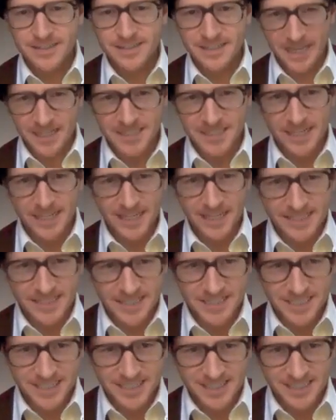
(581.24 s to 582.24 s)
Yes, I guess I
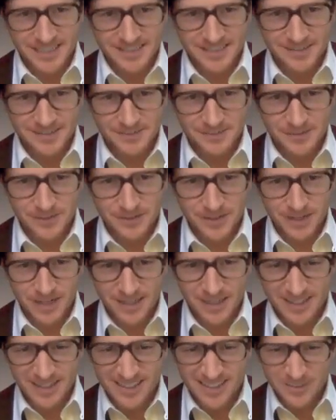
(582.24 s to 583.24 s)
see. Great.
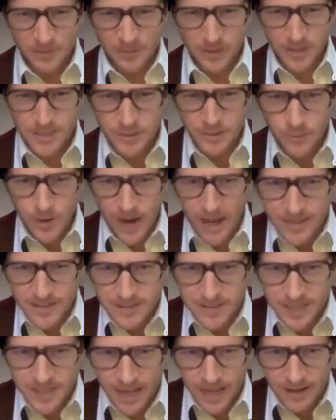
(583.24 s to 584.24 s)
What does the red
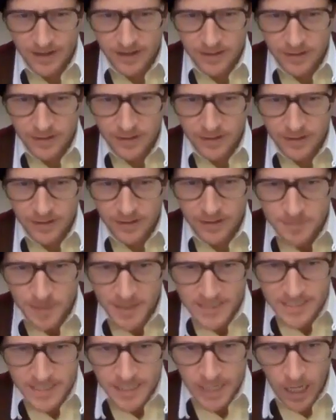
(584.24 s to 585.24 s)
say? Cuvée
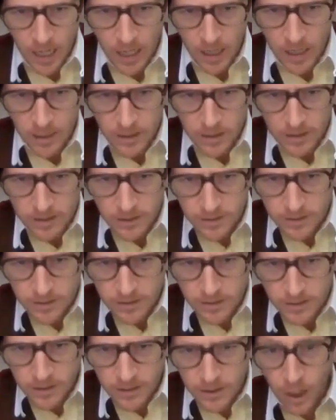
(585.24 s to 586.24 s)
spéciale.
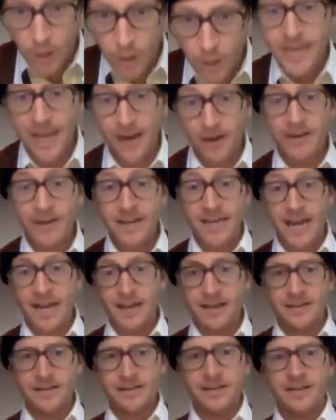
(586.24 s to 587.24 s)
Oh,
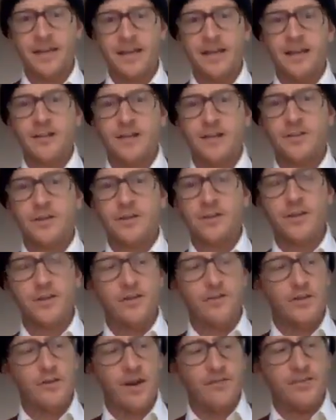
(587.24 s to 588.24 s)
Carignan. So
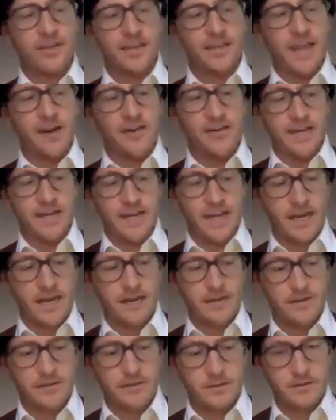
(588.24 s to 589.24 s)
you have the
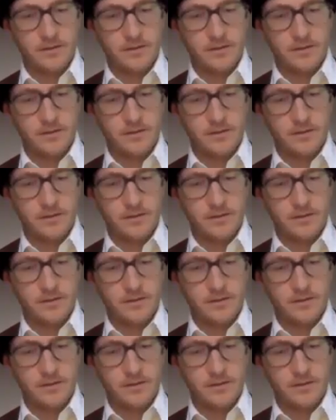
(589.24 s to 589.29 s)
Carignan.